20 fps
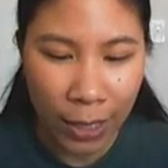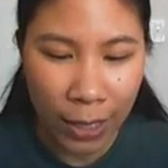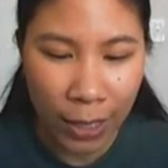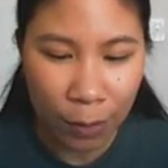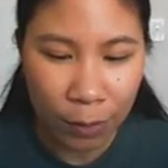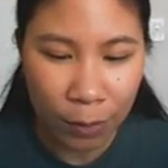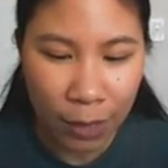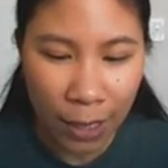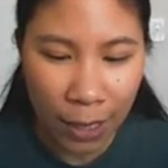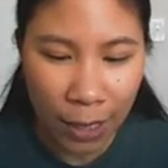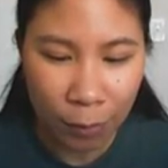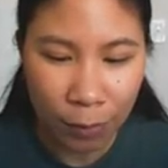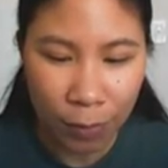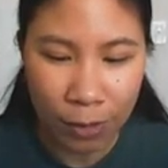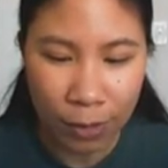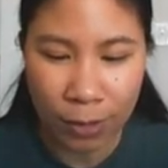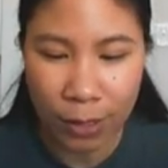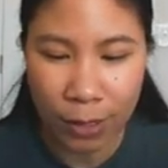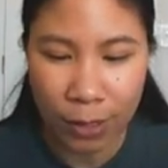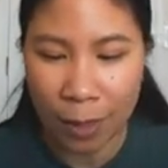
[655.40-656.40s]
have to have the
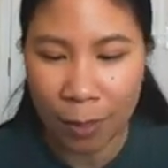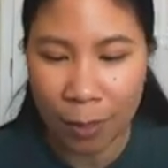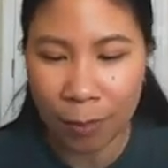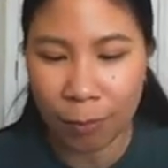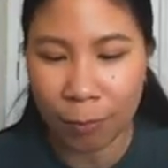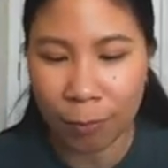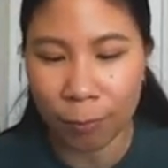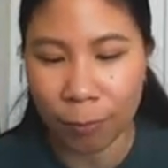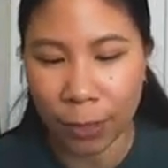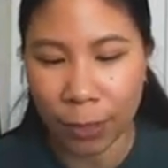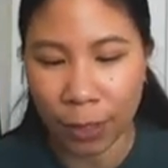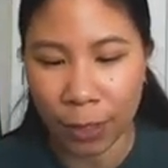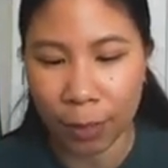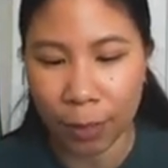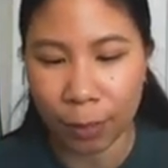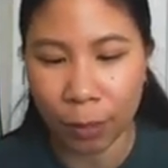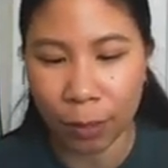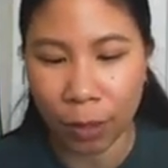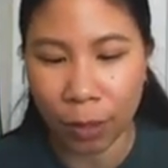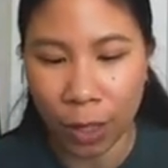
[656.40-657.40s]
same
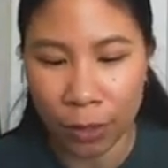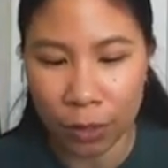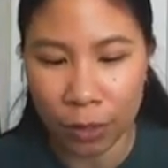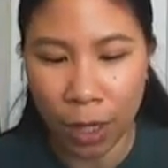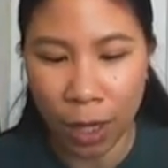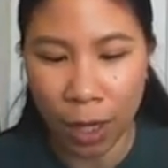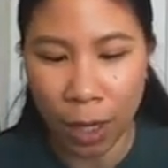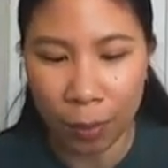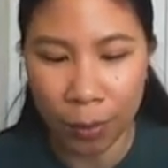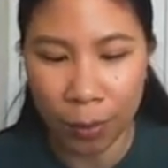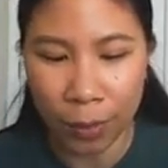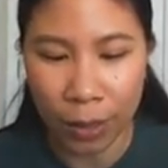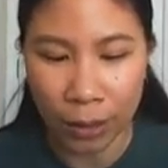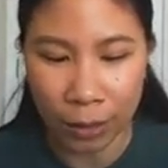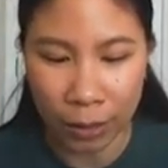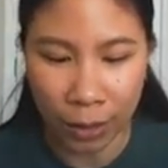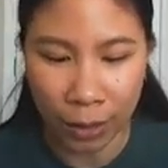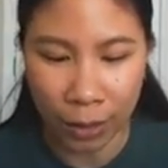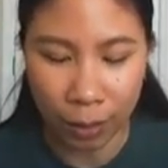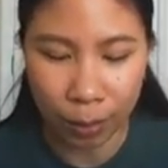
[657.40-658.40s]
variable on top
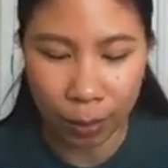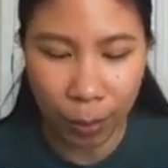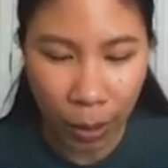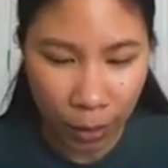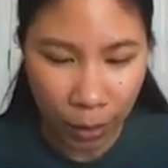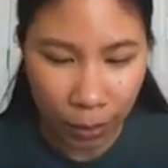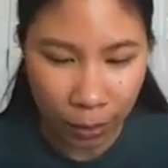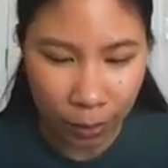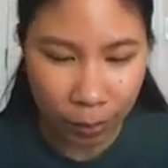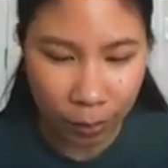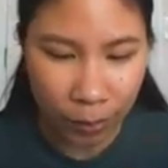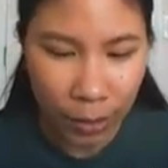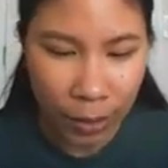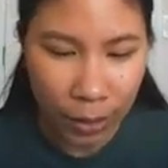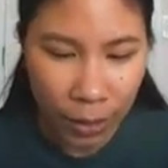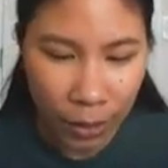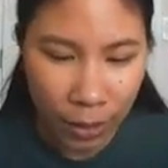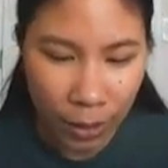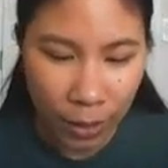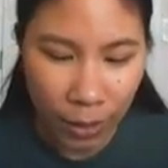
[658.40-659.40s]
as on the bottom.
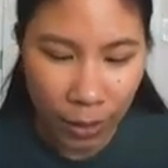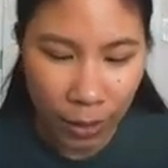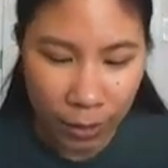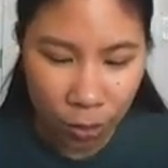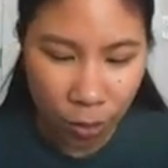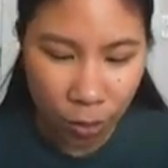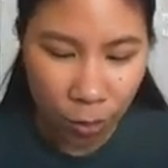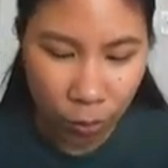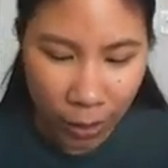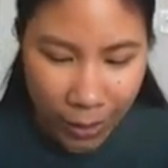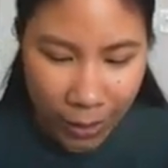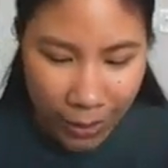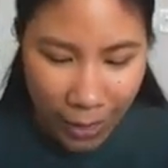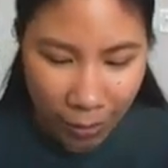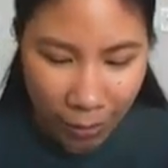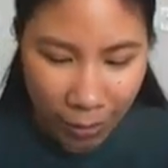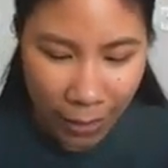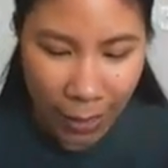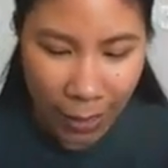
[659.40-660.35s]
And so right now I